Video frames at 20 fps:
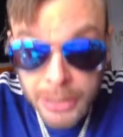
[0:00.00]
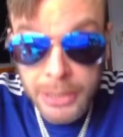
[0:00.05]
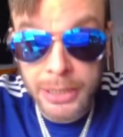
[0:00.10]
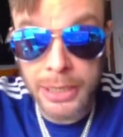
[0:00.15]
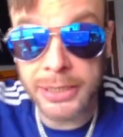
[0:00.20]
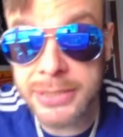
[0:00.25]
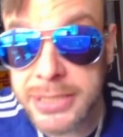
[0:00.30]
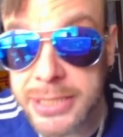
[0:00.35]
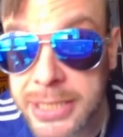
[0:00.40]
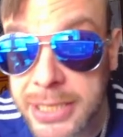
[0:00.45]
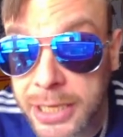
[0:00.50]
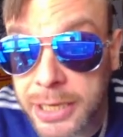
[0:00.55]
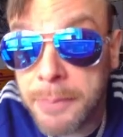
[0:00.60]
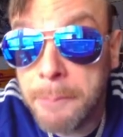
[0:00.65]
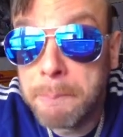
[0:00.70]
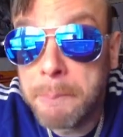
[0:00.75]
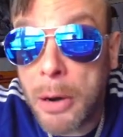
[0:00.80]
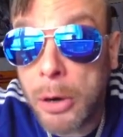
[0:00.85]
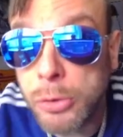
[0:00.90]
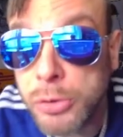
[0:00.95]
And see,
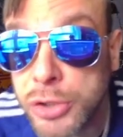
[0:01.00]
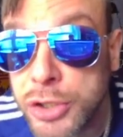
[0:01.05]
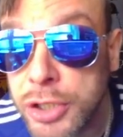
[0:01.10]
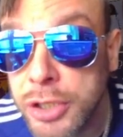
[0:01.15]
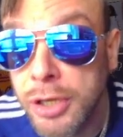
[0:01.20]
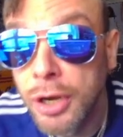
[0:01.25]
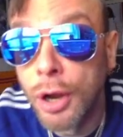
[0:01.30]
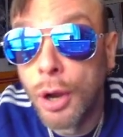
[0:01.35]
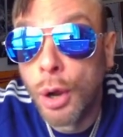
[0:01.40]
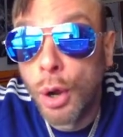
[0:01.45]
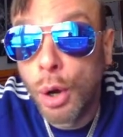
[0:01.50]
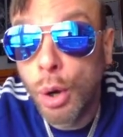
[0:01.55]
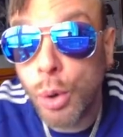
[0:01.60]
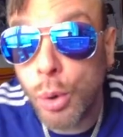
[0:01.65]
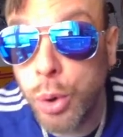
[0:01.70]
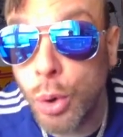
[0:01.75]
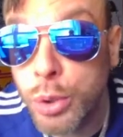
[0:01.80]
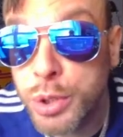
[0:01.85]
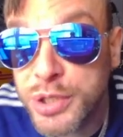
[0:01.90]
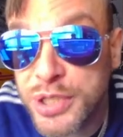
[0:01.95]
compulsion,
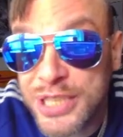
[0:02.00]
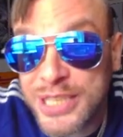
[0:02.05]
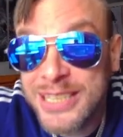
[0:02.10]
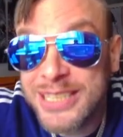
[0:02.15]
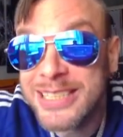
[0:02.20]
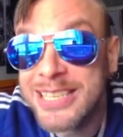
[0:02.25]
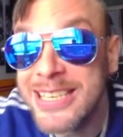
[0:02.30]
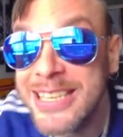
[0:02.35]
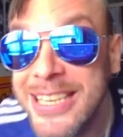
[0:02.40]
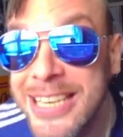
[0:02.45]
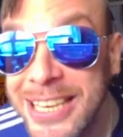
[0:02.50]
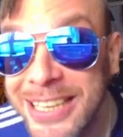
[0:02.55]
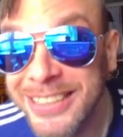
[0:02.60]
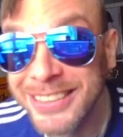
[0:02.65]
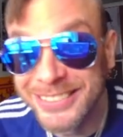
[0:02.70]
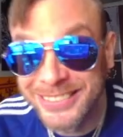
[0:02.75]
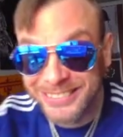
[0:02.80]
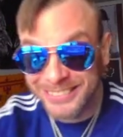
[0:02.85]
OCD.